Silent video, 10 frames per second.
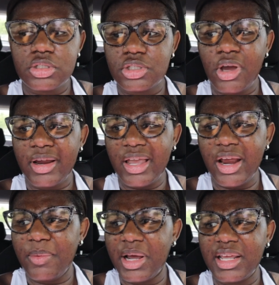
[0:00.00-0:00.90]
start
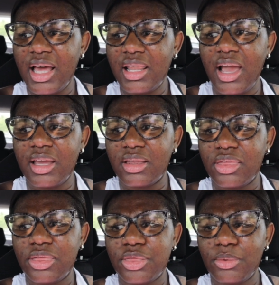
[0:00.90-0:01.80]
getting ready at like
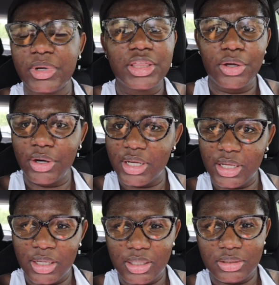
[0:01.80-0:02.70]

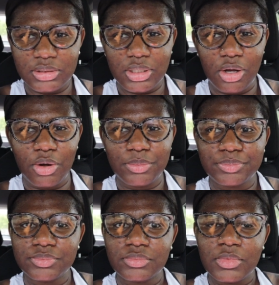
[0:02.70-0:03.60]
3:30, so
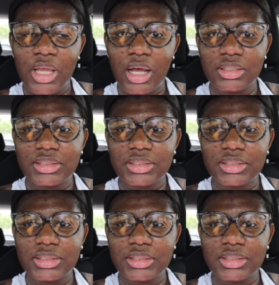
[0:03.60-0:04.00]
I'll